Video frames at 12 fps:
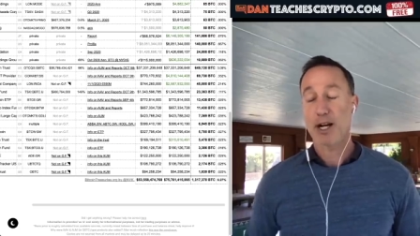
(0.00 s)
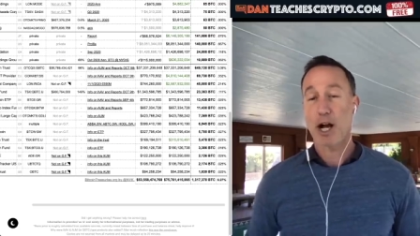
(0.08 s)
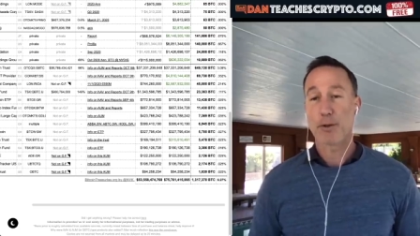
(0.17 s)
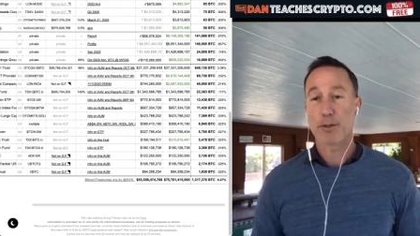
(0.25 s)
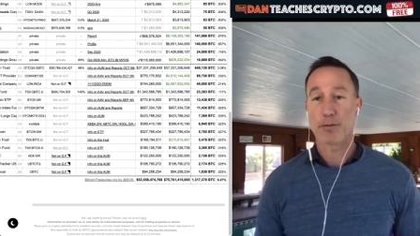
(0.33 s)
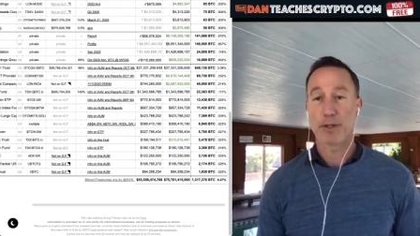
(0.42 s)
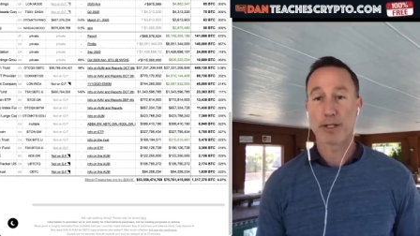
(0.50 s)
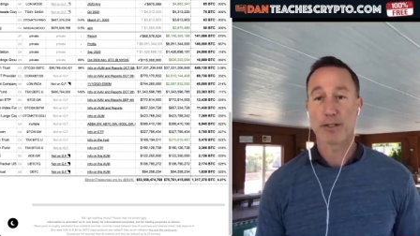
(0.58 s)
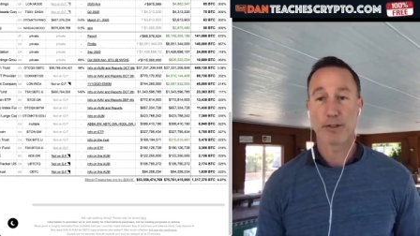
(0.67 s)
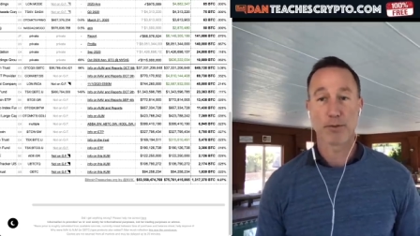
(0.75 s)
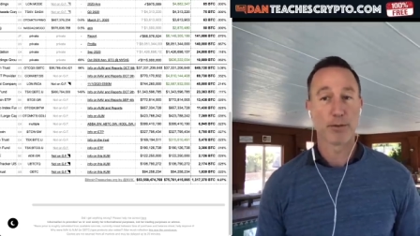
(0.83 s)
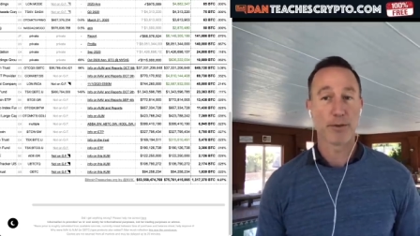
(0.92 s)
college
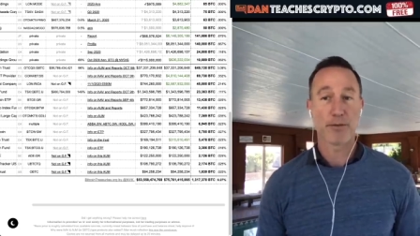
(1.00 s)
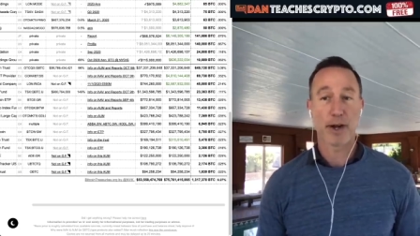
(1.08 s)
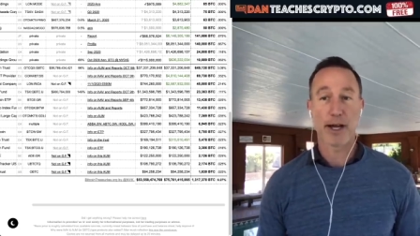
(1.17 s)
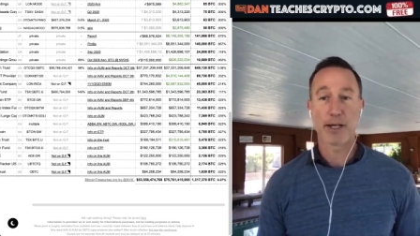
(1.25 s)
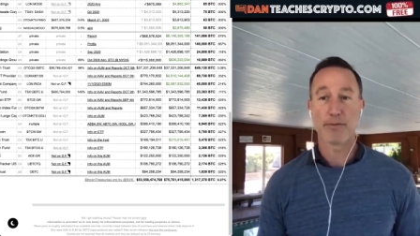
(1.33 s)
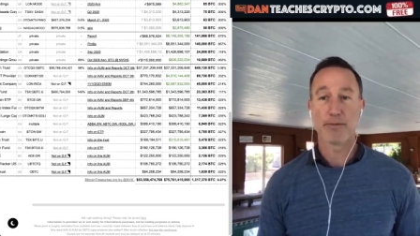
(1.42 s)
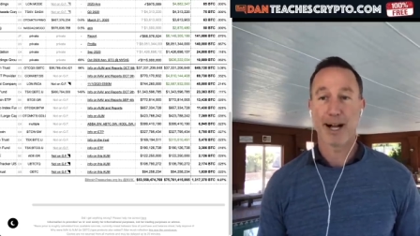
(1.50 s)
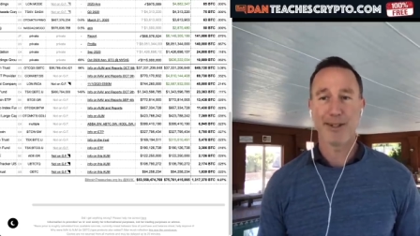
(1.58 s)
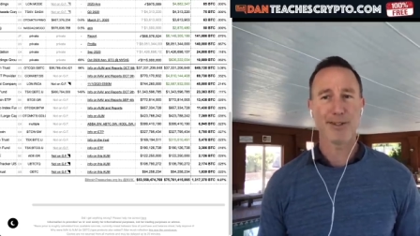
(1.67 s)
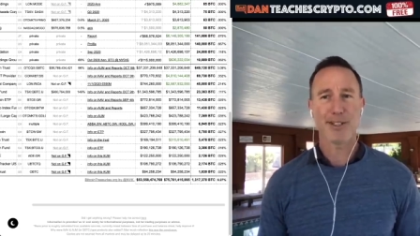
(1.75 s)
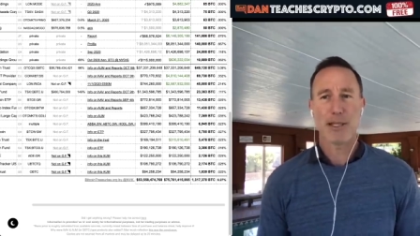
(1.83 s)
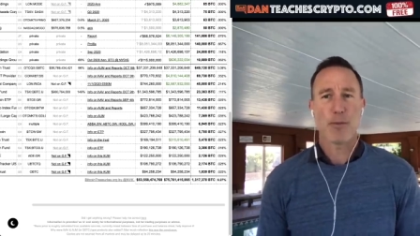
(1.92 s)
fund will be fine.
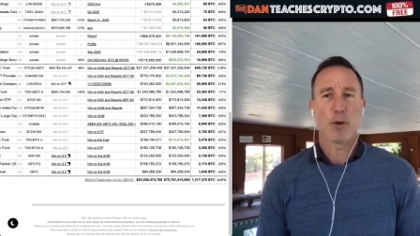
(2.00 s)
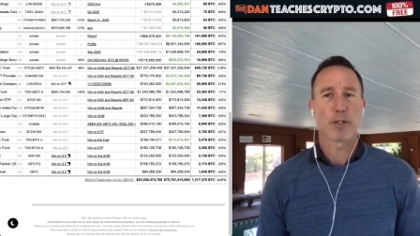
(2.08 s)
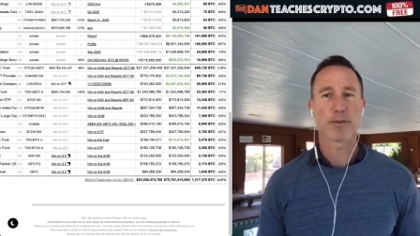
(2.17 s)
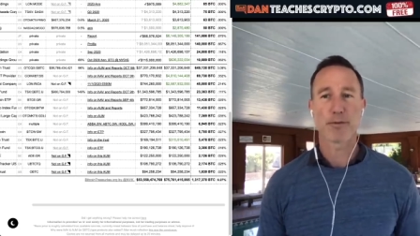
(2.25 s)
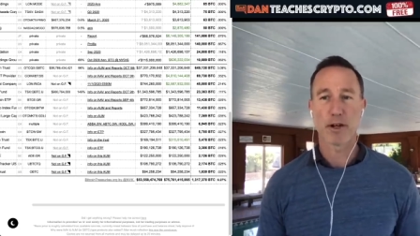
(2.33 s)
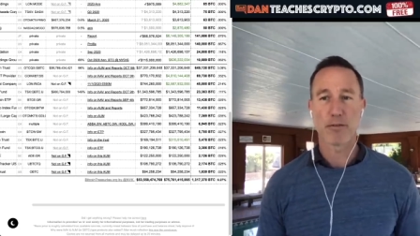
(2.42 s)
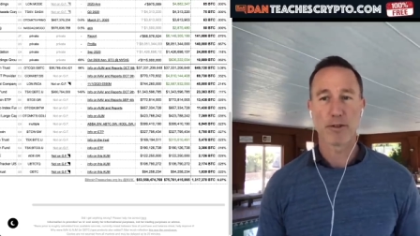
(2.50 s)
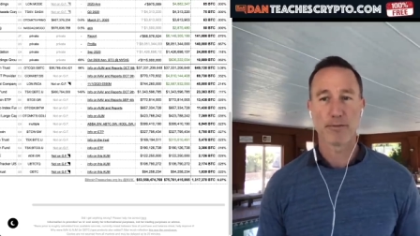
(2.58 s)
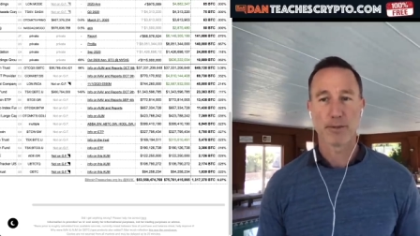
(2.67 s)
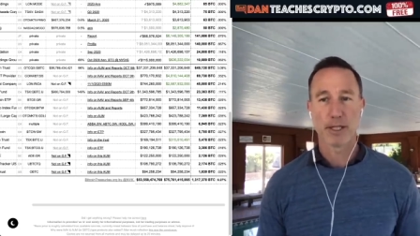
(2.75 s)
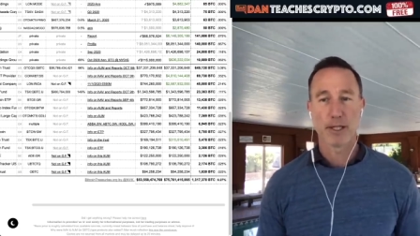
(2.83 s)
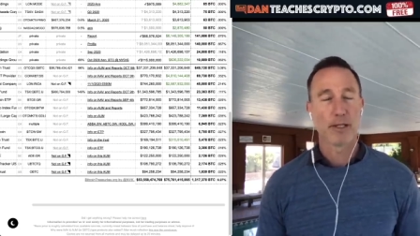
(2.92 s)
I'll just keep holding forever.